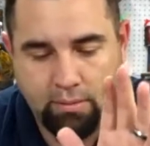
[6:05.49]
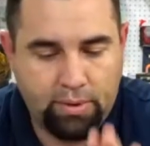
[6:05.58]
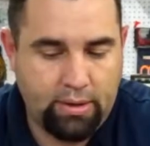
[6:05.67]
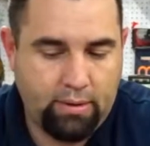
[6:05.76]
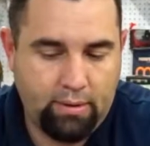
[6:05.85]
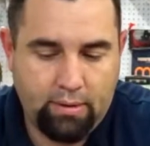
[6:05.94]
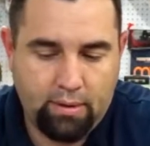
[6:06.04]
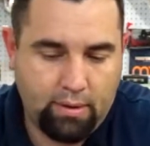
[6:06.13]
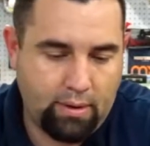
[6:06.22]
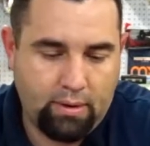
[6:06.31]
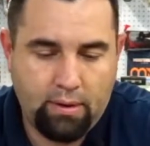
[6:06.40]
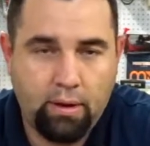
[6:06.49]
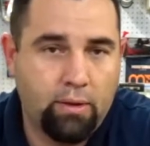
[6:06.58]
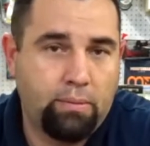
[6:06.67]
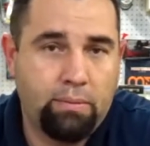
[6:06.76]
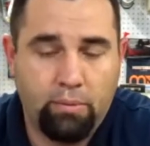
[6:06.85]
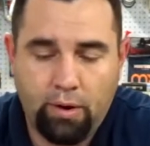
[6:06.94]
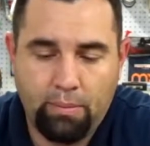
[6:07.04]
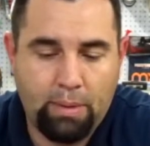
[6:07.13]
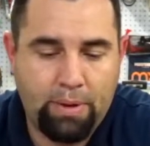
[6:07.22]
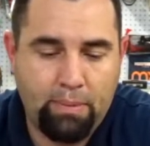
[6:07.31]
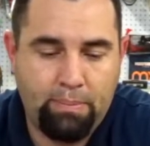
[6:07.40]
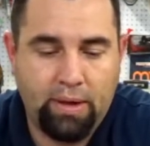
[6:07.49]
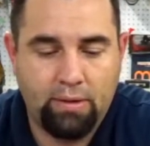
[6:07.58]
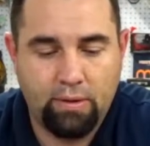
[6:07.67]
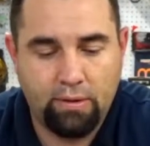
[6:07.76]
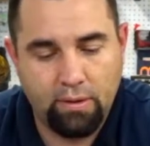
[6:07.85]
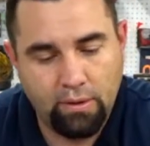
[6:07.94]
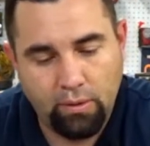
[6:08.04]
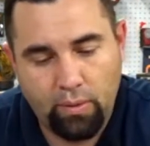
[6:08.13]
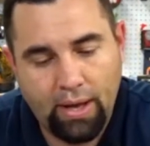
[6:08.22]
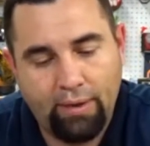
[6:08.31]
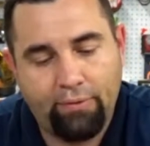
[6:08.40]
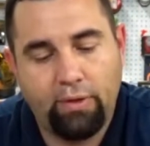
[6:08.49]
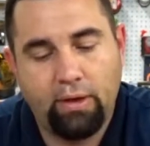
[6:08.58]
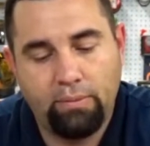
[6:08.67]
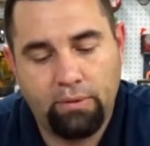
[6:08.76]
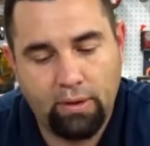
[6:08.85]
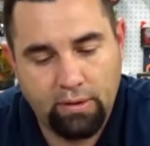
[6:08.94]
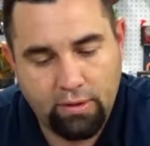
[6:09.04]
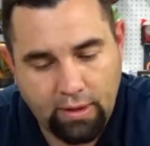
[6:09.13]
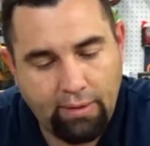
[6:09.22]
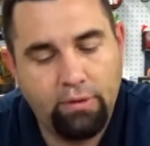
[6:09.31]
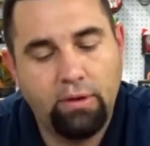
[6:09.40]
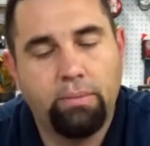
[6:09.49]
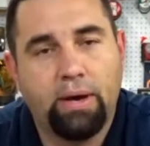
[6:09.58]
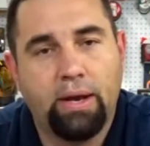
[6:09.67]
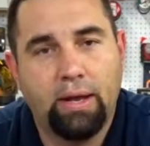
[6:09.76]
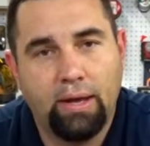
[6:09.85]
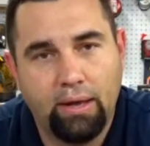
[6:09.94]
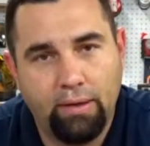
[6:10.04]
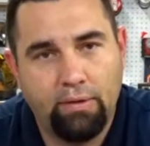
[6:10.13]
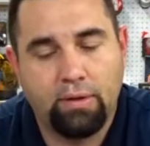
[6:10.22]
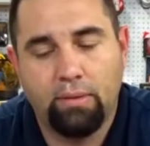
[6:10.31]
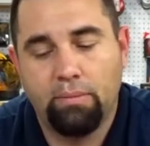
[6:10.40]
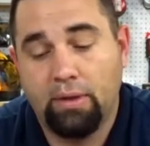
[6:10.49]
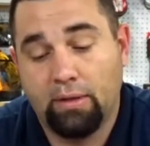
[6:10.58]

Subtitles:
But another one of my pet peeves is the little way for them to save a little money and give you something.